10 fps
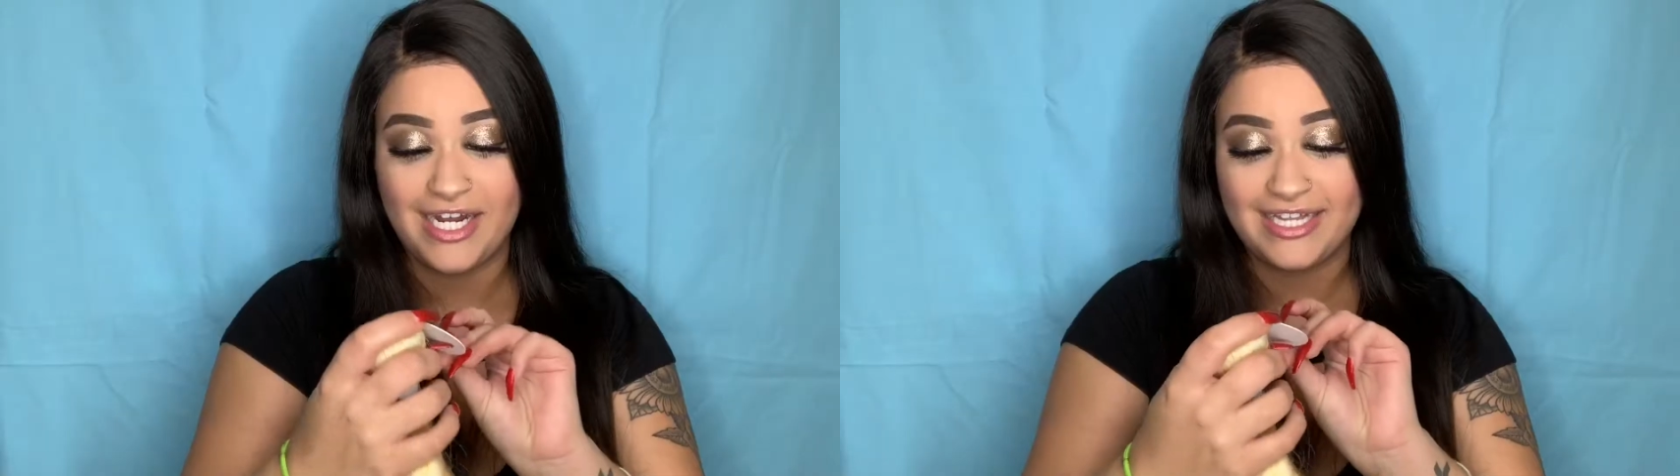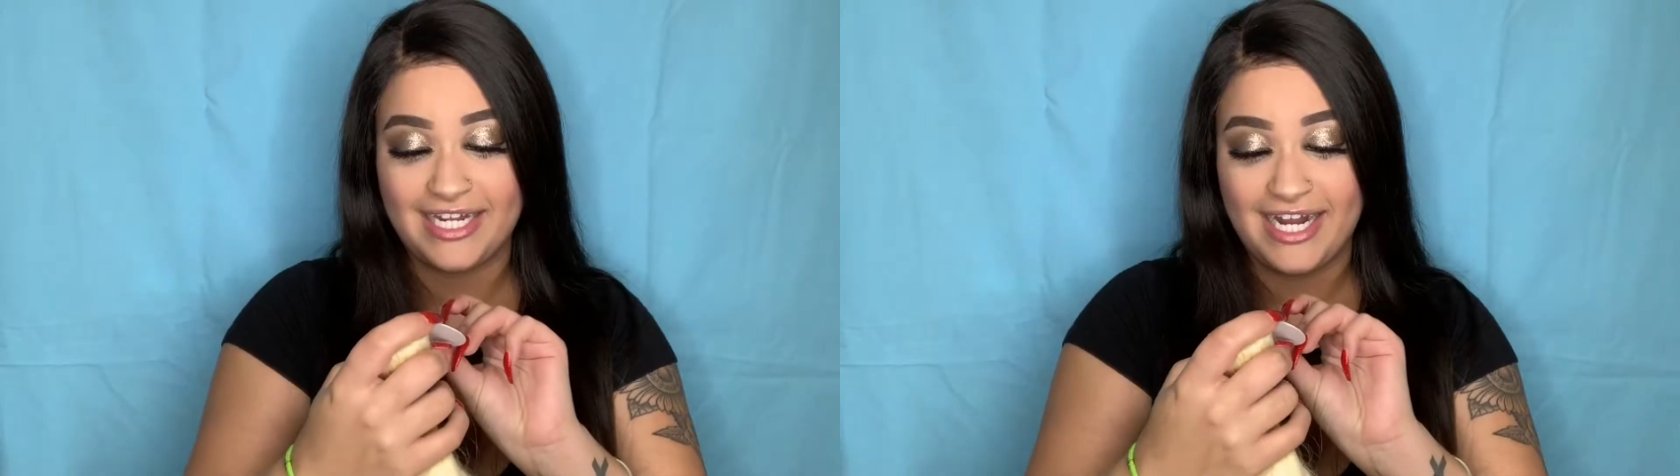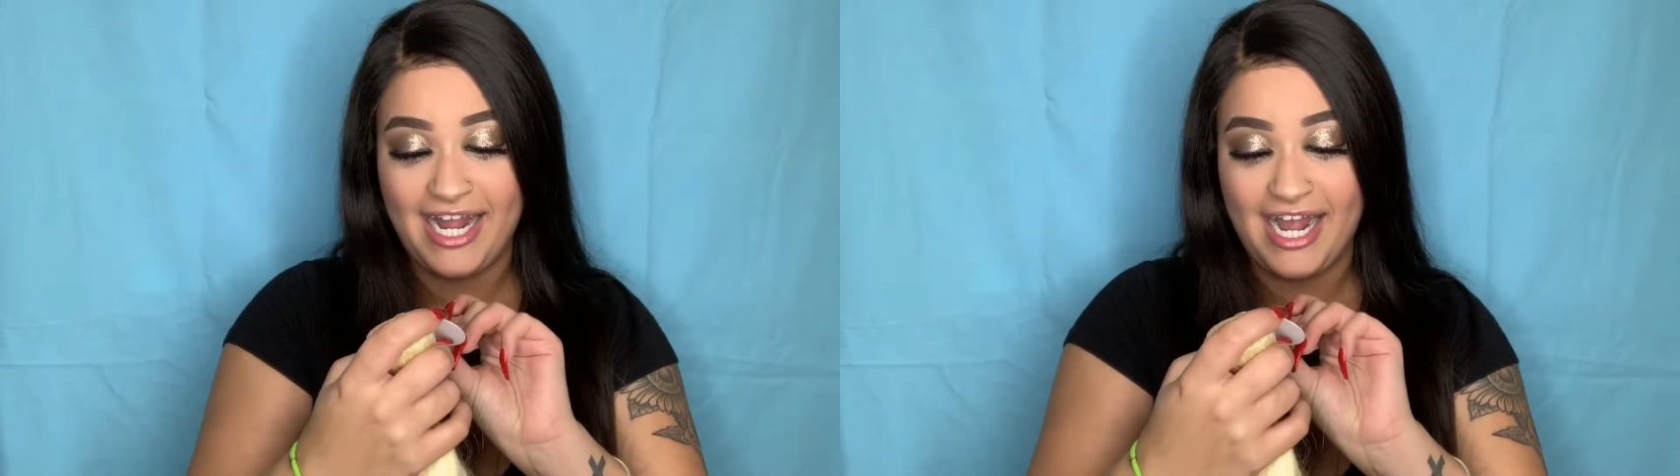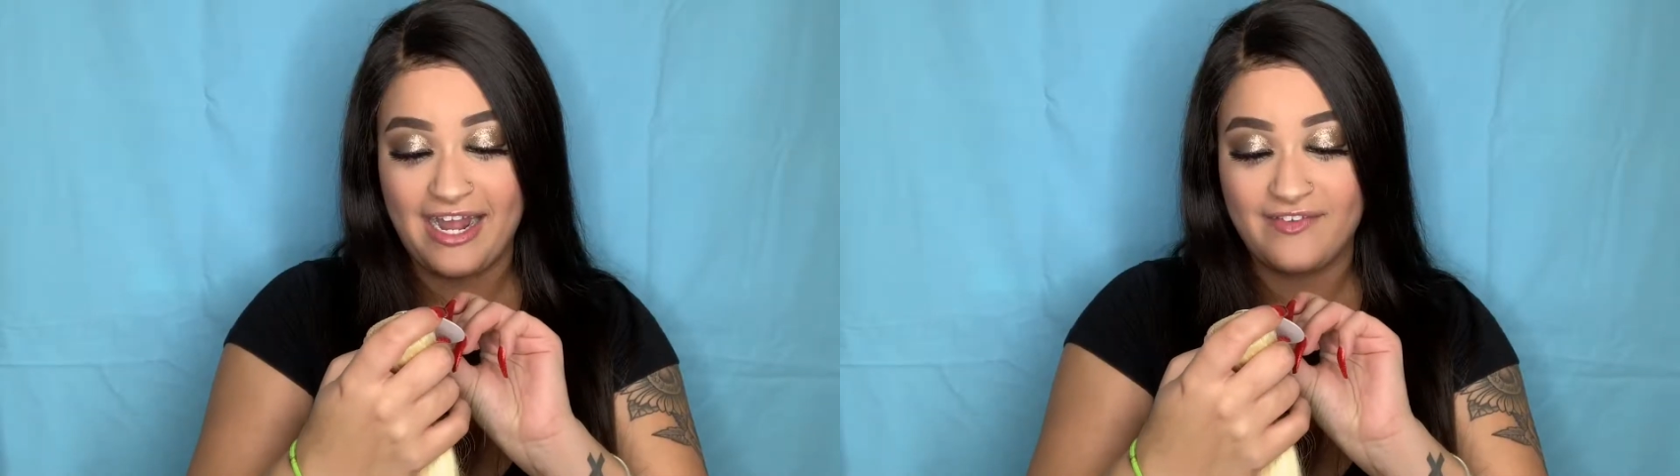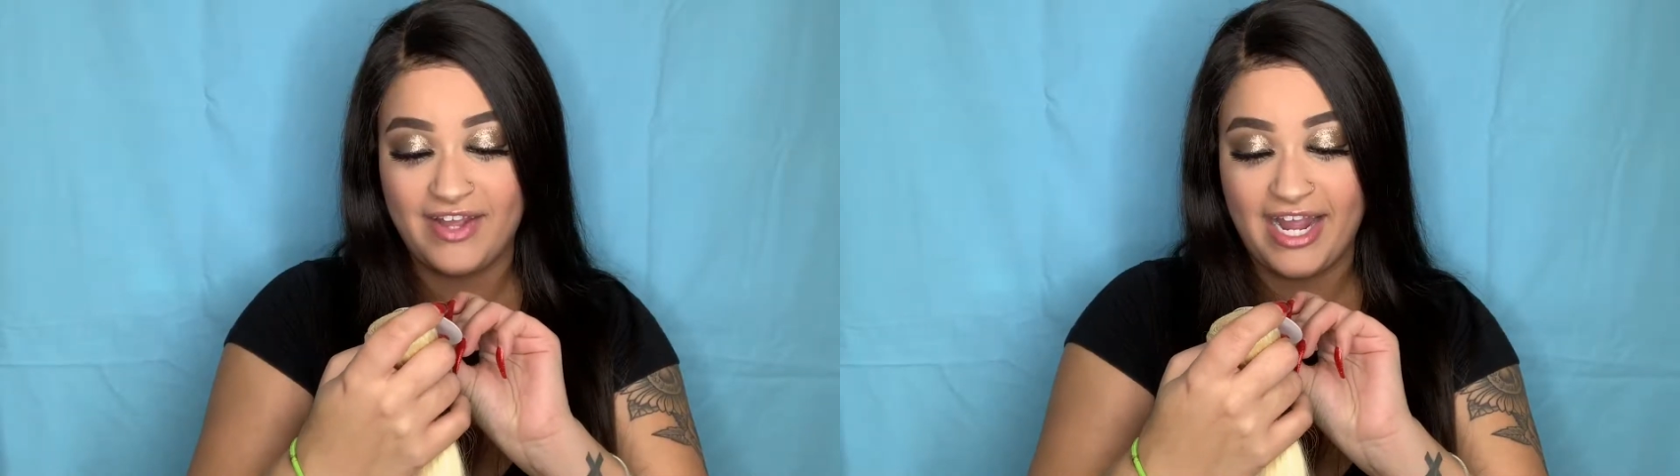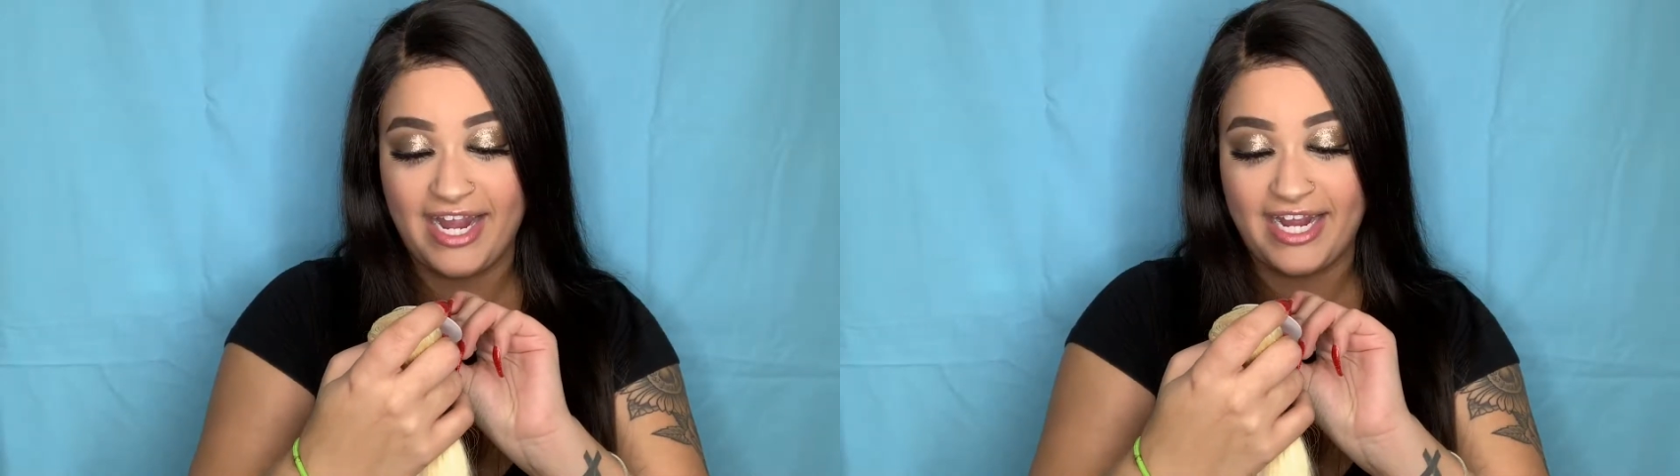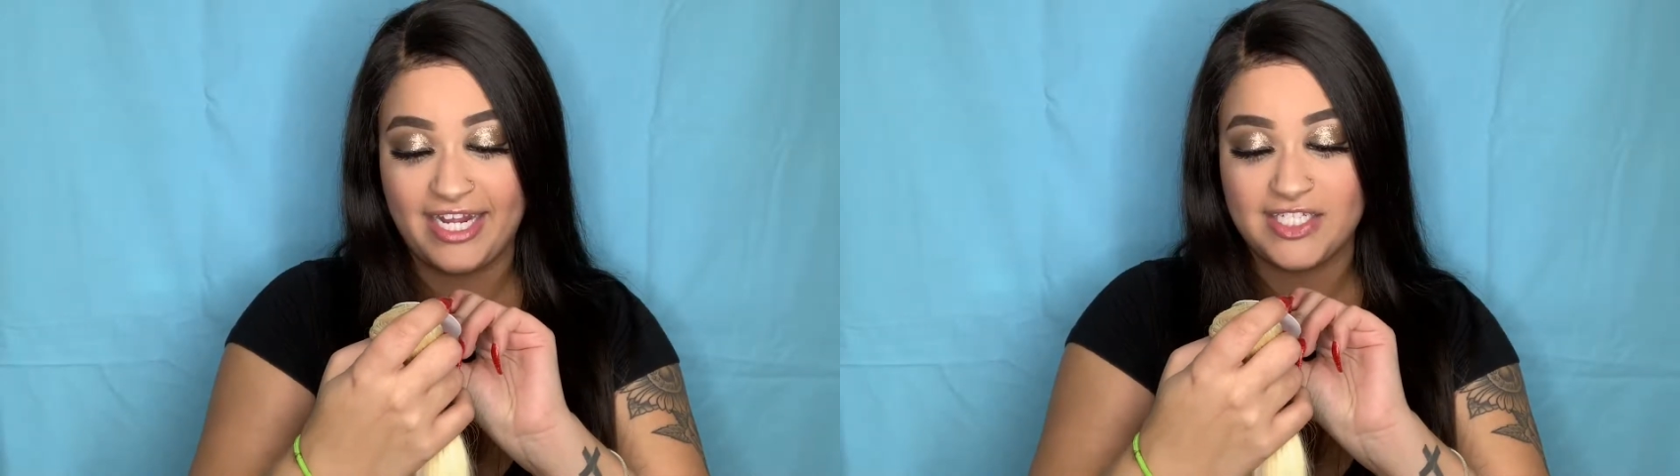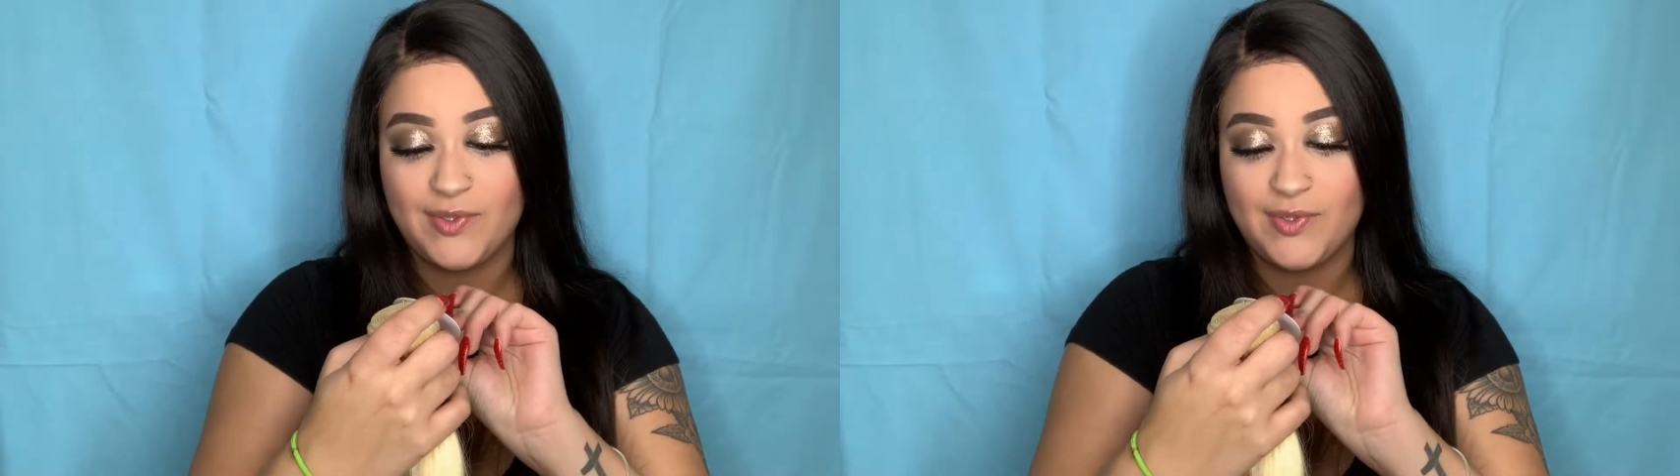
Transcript: Oh, and then I have a